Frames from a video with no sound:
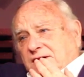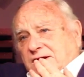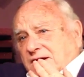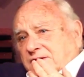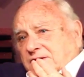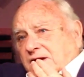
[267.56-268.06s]

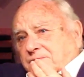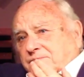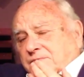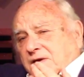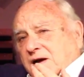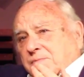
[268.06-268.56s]
Yeah,
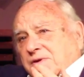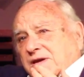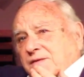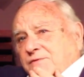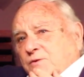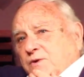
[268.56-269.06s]
I
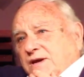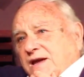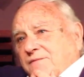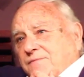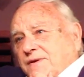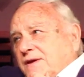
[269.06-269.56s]
believe that we
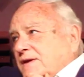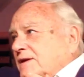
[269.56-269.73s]
have